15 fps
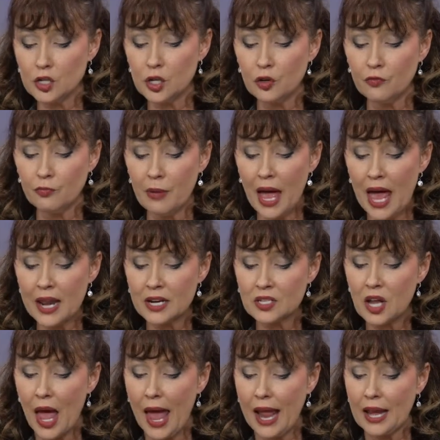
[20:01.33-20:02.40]
you've
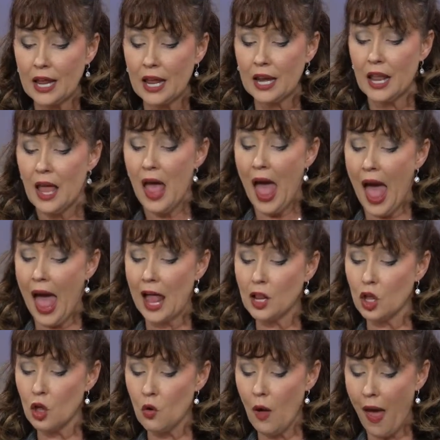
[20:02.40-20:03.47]
meditated and
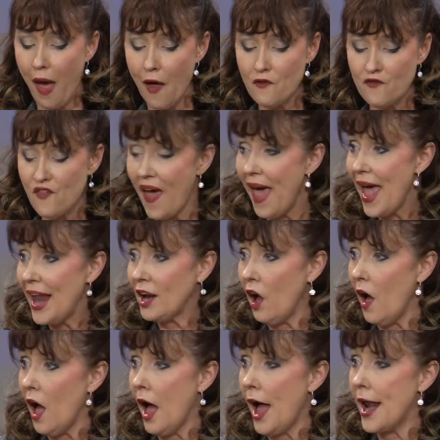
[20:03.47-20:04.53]
you have fed
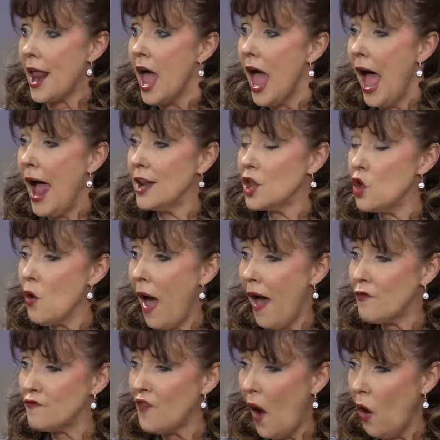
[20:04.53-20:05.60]
on and you
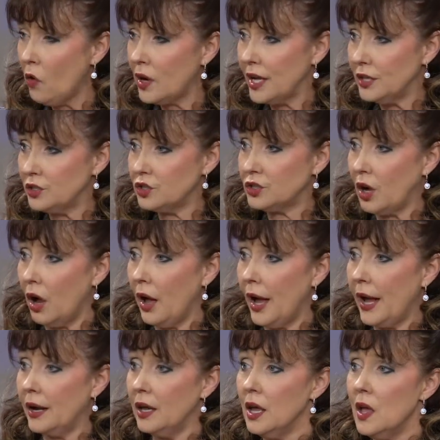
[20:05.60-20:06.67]
have focused
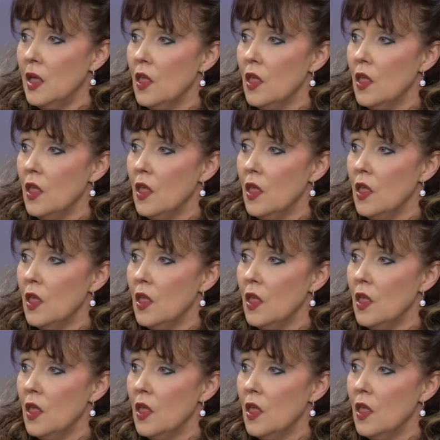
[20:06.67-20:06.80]
on